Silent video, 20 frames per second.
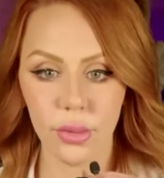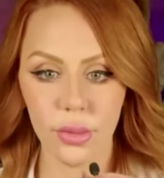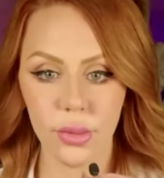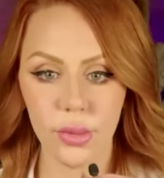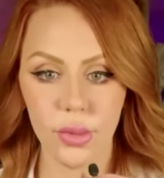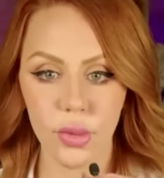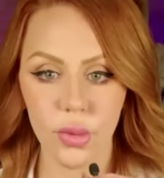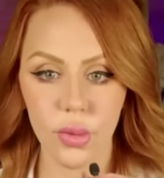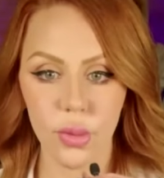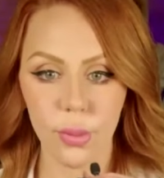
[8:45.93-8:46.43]

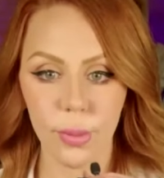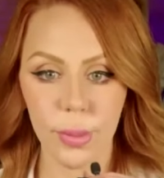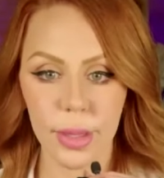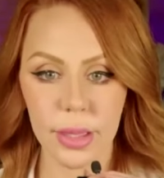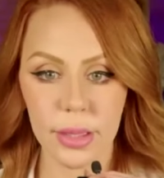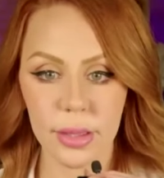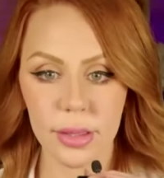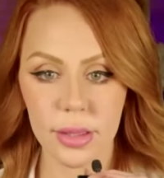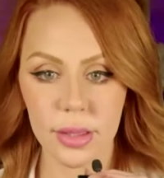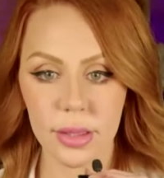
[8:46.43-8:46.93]
Zoom
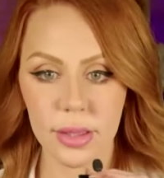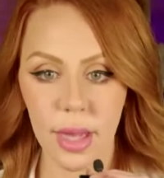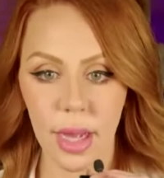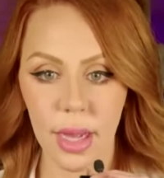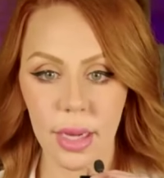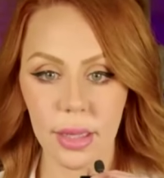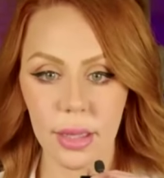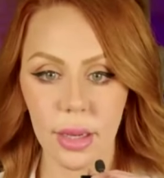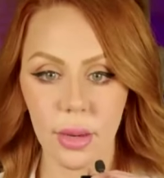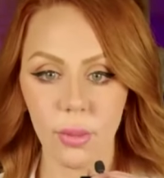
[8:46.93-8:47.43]
is
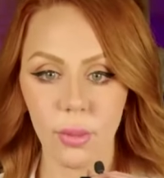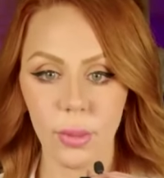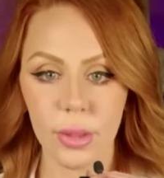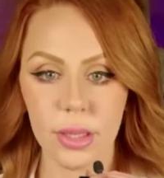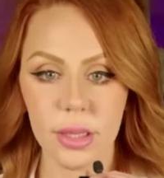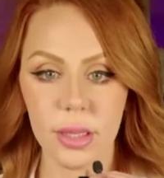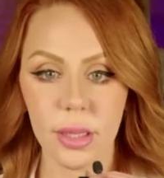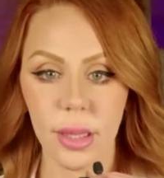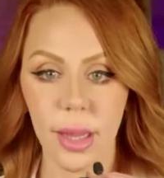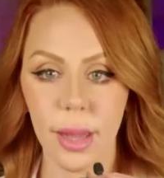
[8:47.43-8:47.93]
deciding that it wants
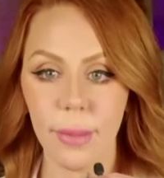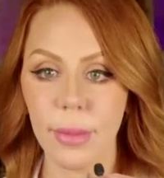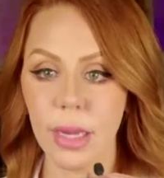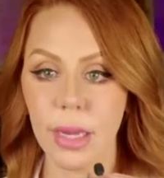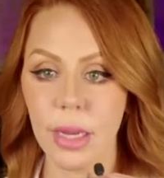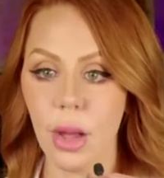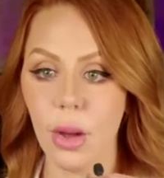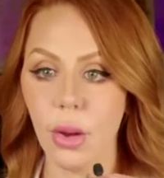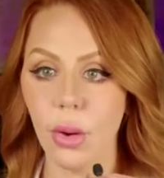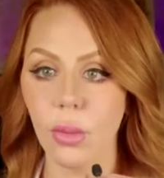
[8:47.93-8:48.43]
to let me
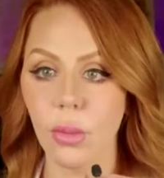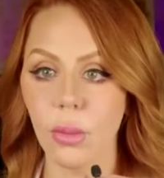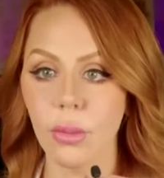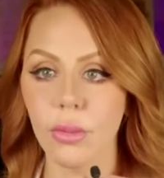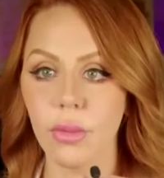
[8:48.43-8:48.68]
know